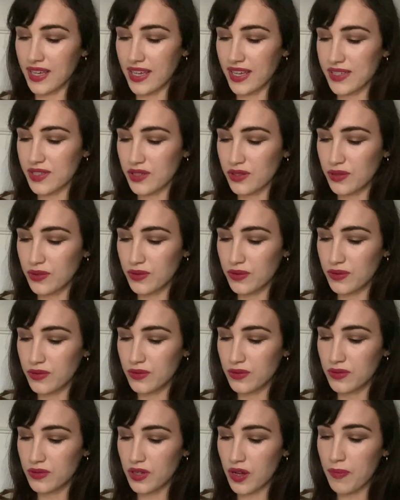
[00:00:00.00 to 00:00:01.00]
It's
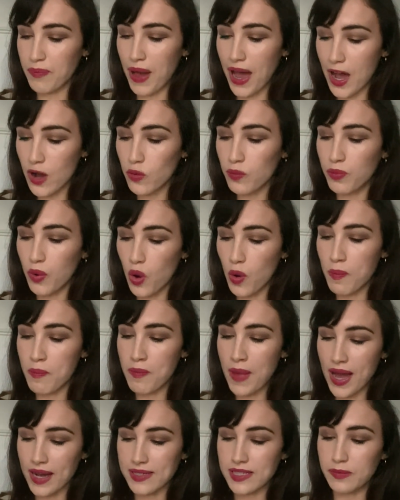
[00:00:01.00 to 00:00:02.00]
called Pout
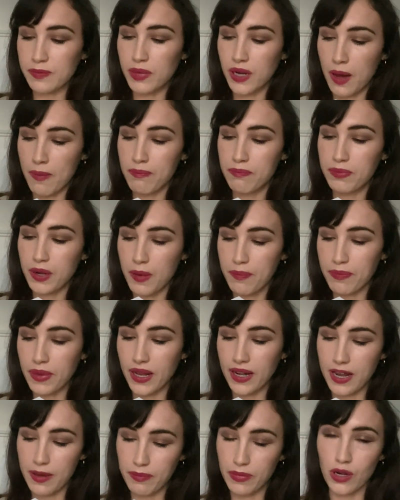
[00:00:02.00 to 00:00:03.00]
Bomb Maxi Plump
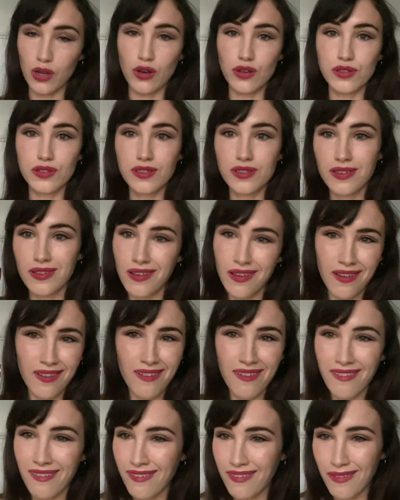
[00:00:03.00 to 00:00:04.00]
Plumping Lip Gloss.
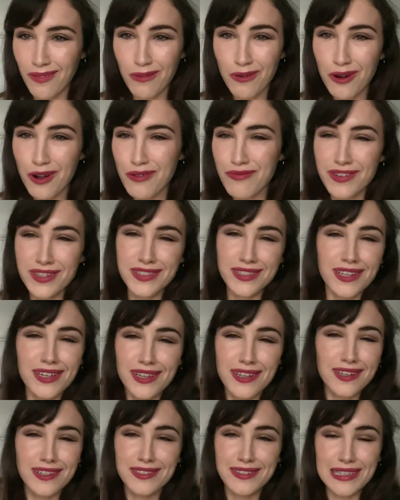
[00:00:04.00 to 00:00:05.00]
What a
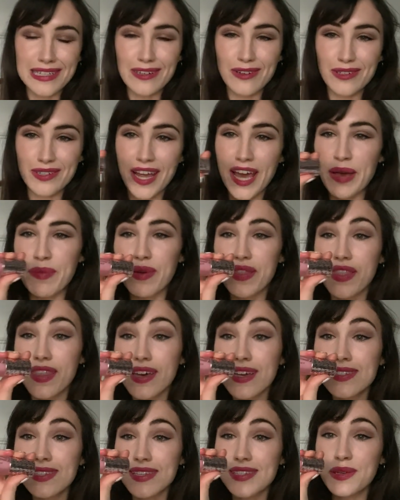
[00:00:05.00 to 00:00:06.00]
ridiculously long name, but
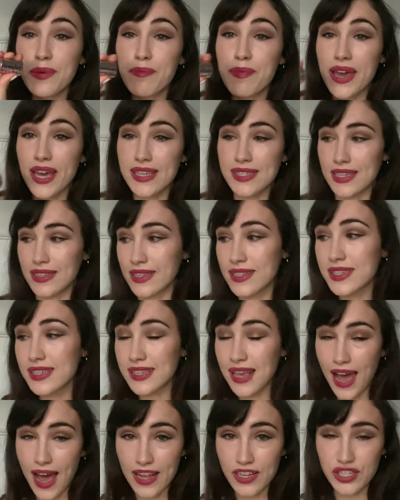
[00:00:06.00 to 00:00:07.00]
this is amazing. This
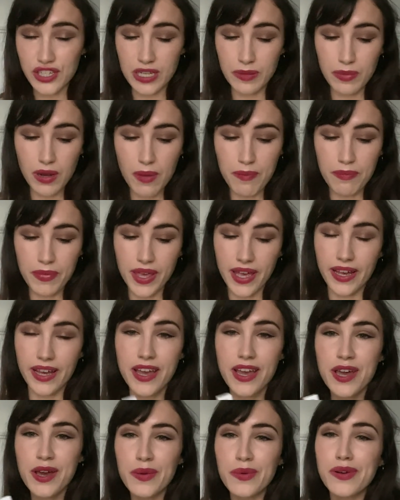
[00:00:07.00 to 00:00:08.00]
is actually plumping,
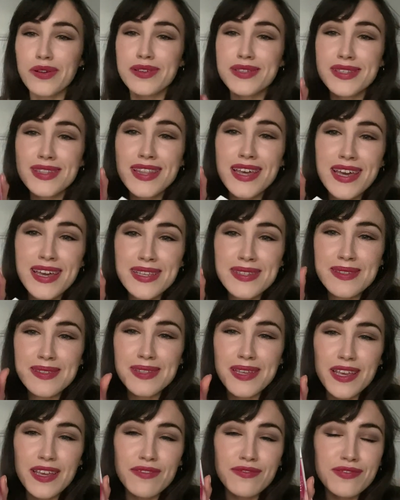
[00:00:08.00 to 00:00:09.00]
whereas this,
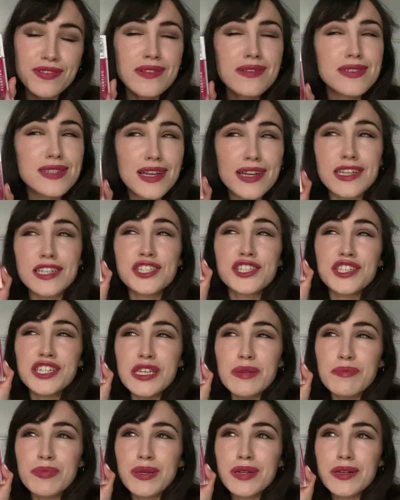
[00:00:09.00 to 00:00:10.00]
it feels like a
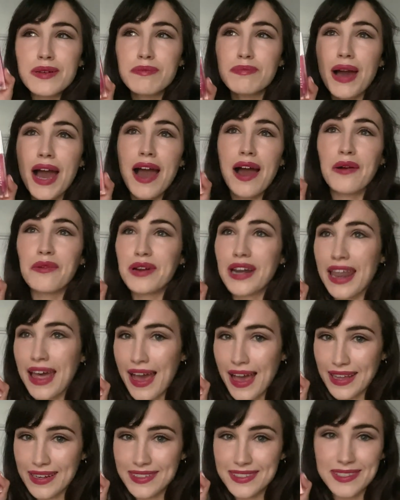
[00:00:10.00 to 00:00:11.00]
cheap
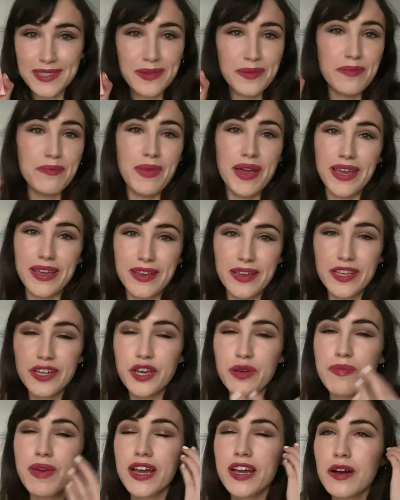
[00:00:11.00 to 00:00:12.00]
Poundland make, you
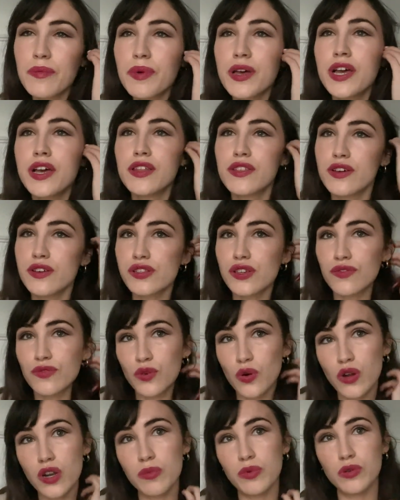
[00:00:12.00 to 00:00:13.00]
know, makeup that's
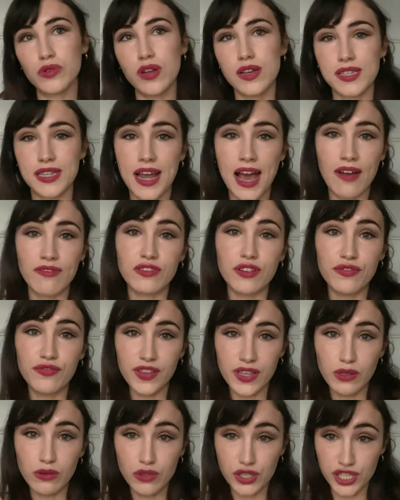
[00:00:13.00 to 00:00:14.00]
affordable doesn't have to
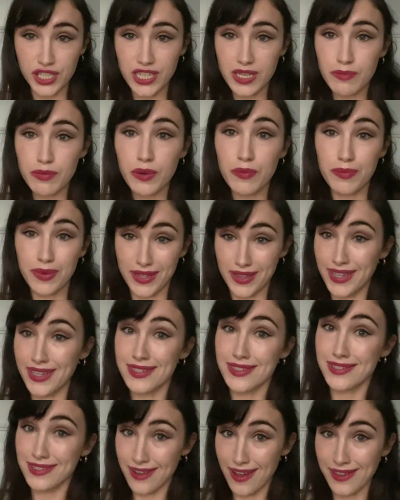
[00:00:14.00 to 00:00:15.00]
feel cheap, but
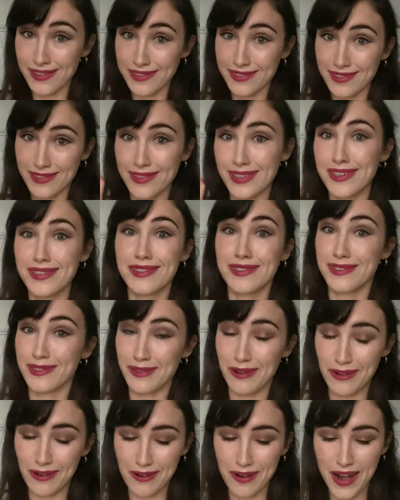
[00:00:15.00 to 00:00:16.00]
this does. This is
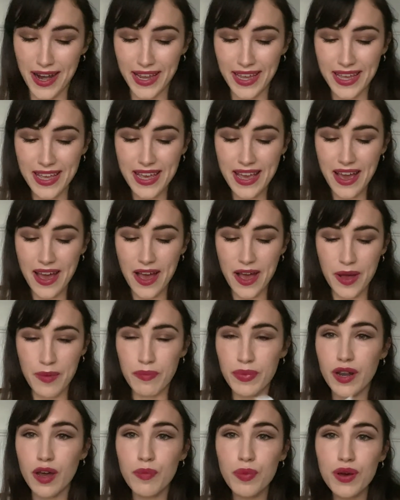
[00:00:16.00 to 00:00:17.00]
not great.
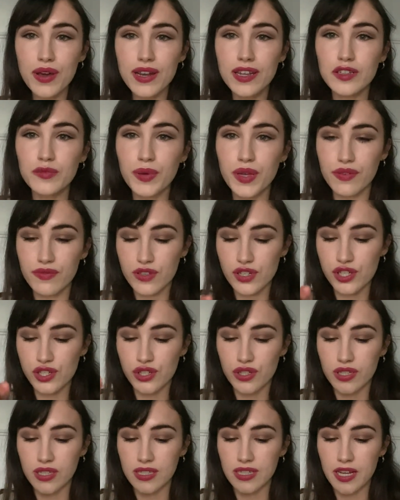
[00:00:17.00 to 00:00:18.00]
But I'll put a little bit of the
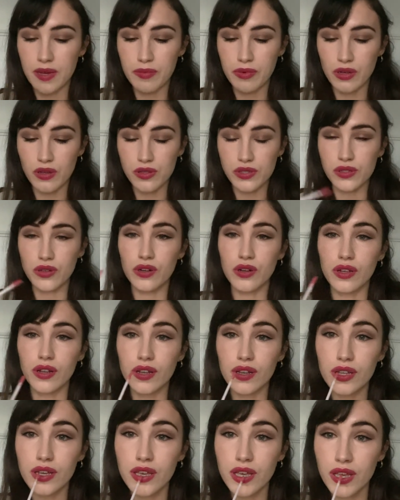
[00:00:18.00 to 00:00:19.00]
sugared lip gloss
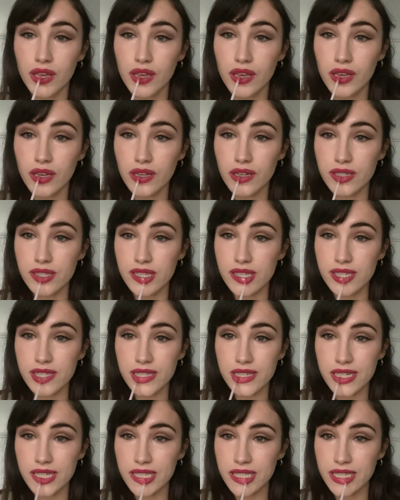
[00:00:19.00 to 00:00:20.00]
on because this is
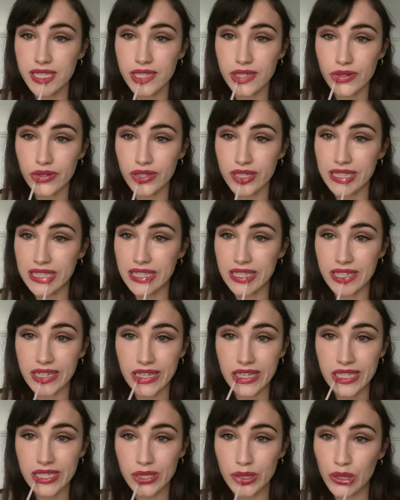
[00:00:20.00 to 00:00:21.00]
tinted a really
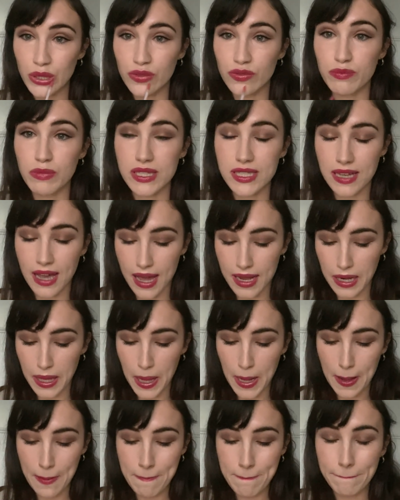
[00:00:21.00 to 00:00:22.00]
nice sort of
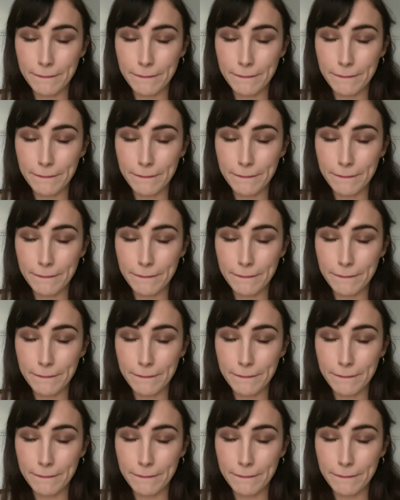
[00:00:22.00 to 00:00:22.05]
metallic.